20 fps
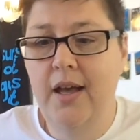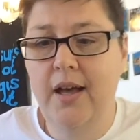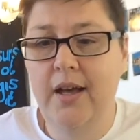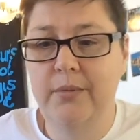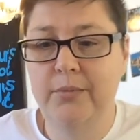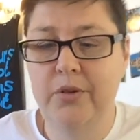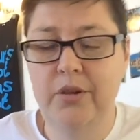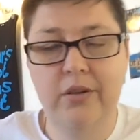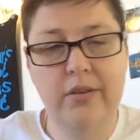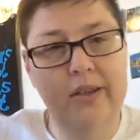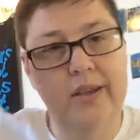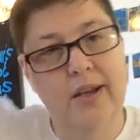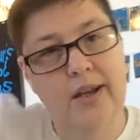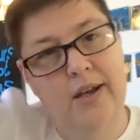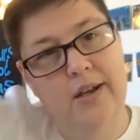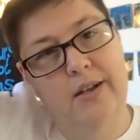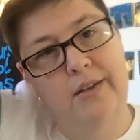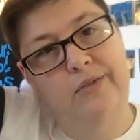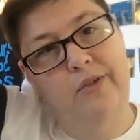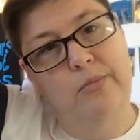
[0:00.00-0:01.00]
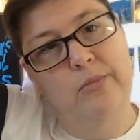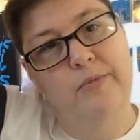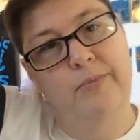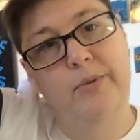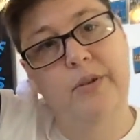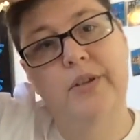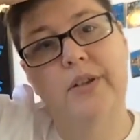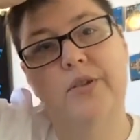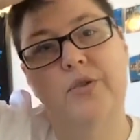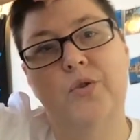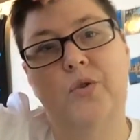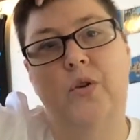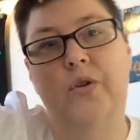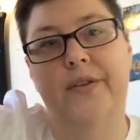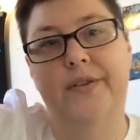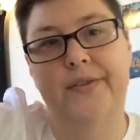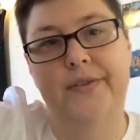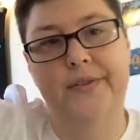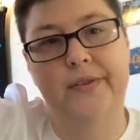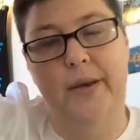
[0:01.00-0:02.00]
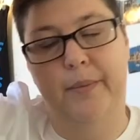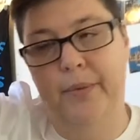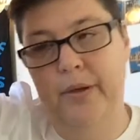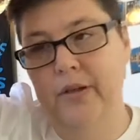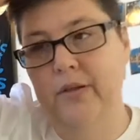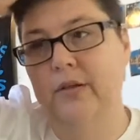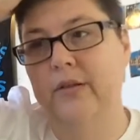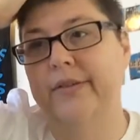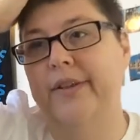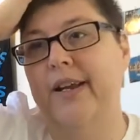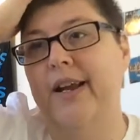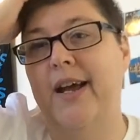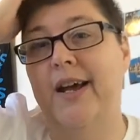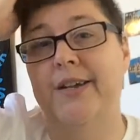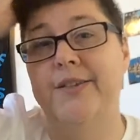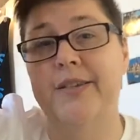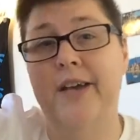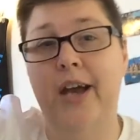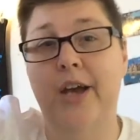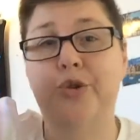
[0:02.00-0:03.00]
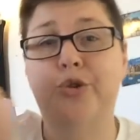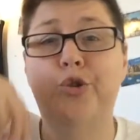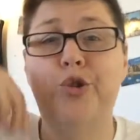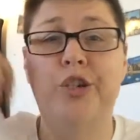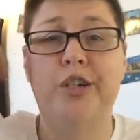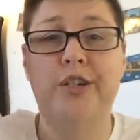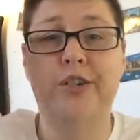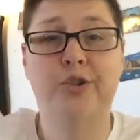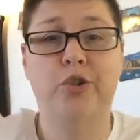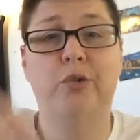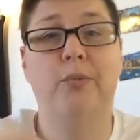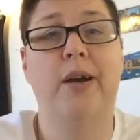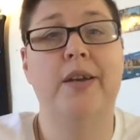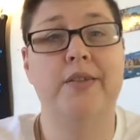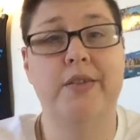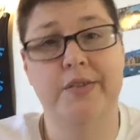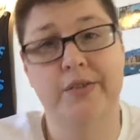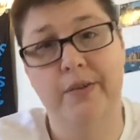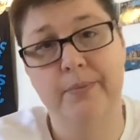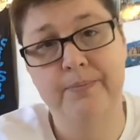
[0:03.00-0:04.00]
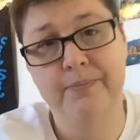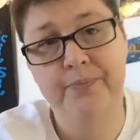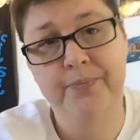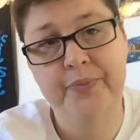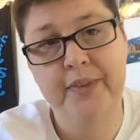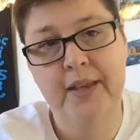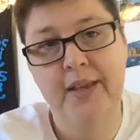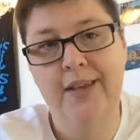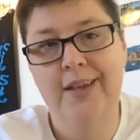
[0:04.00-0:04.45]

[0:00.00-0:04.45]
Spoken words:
I'm currently on a form of birth control. It's a pill that adds estrogen to my system.